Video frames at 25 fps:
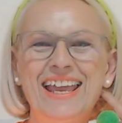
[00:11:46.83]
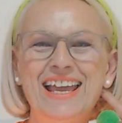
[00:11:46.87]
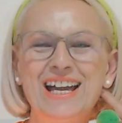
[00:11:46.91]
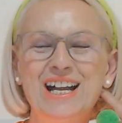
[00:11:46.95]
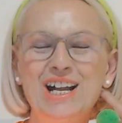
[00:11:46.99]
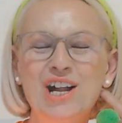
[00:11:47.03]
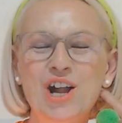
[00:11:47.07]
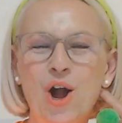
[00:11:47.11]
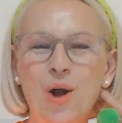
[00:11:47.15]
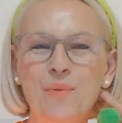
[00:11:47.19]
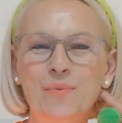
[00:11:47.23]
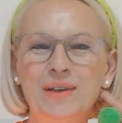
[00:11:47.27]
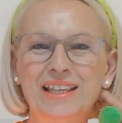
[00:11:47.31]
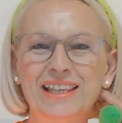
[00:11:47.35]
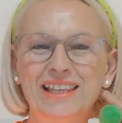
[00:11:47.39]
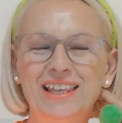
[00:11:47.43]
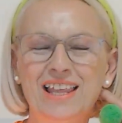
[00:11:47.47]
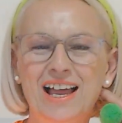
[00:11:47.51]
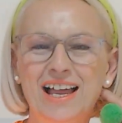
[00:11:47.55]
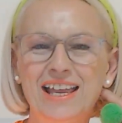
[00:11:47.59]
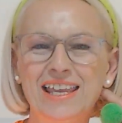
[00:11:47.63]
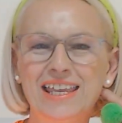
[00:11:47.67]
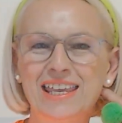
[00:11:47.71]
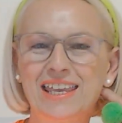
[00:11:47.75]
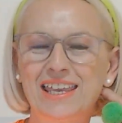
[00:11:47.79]
Comment,
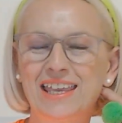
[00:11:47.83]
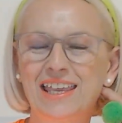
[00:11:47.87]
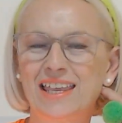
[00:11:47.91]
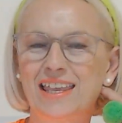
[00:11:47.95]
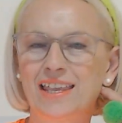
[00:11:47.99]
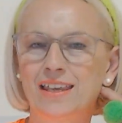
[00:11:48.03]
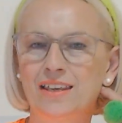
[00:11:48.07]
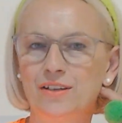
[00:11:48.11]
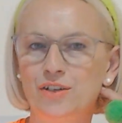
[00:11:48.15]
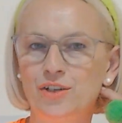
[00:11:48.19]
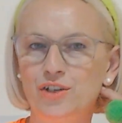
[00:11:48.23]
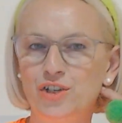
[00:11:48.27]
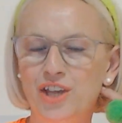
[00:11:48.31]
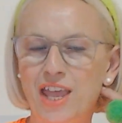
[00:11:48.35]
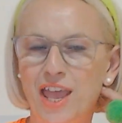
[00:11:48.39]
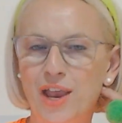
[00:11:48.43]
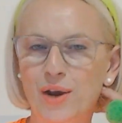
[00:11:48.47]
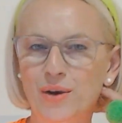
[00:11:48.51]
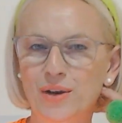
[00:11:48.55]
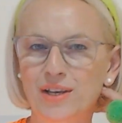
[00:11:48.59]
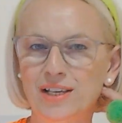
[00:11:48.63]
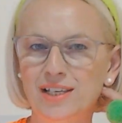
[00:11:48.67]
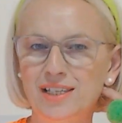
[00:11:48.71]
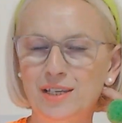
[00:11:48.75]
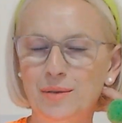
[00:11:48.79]
like,
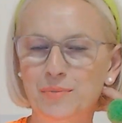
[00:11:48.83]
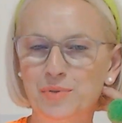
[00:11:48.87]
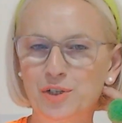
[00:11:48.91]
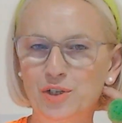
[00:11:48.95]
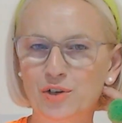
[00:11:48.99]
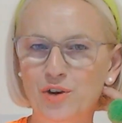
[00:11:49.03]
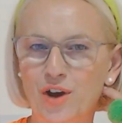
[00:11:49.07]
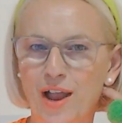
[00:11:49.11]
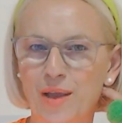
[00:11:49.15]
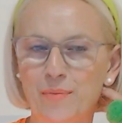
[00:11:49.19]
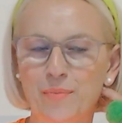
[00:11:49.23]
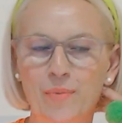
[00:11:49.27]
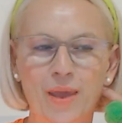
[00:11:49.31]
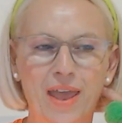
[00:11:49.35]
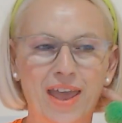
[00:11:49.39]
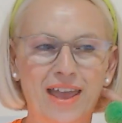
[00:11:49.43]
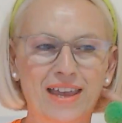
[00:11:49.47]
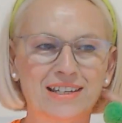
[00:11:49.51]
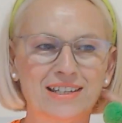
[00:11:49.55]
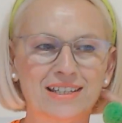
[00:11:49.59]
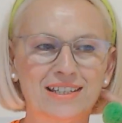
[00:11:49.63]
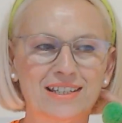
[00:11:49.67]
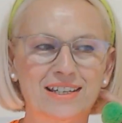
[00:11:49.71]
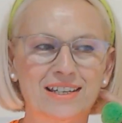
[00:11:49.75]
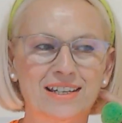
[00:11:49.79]
share, subscribe
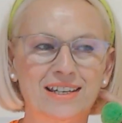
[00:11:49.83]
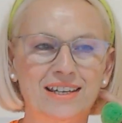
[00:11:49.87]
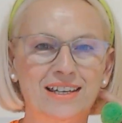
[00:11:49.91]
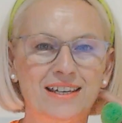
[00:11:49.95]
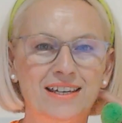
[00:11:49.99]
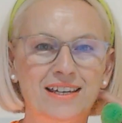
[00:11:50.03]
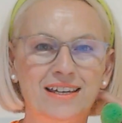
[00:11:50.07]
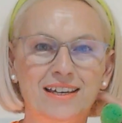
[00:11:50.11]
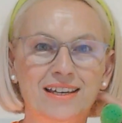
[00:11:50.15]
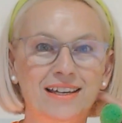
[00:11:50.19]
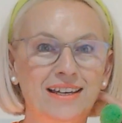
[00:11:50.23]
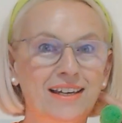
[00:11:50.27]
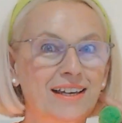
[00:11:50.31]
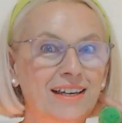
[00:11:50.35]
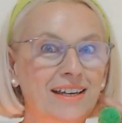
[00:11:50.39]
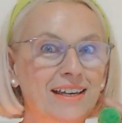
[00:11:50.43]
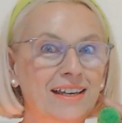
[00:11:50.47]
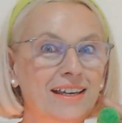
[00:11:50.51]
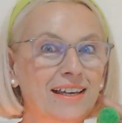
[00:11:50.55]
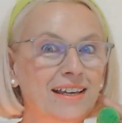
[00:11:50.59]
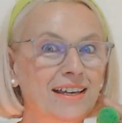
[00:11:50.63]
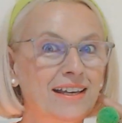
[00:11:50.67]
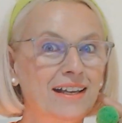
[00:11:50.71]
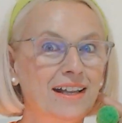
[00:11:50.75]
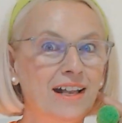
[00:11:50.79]
and
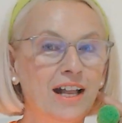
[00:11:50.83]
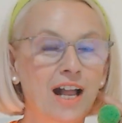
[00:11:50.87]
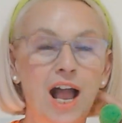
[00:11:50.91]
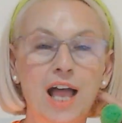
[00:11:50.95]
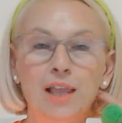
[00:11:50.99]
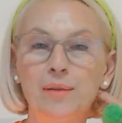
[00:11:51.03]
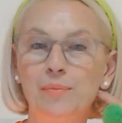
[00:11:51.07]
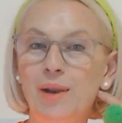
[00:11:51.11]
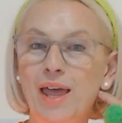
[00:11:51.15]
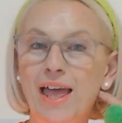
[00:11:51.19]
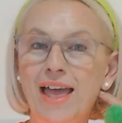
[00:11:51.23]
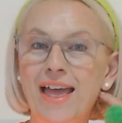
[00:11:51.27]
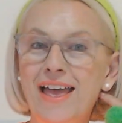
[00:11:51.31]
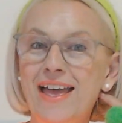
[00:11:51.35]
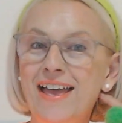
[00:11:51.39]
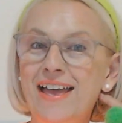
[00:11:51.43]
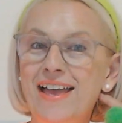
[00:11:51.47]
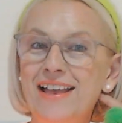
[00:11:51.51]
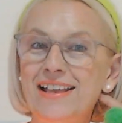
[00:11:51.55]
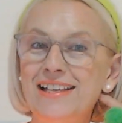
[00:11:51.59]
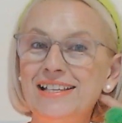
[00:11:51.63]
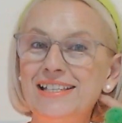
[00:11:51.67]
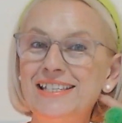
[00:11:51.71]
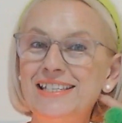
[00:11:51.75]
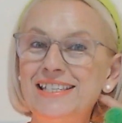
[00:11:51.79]
God bless!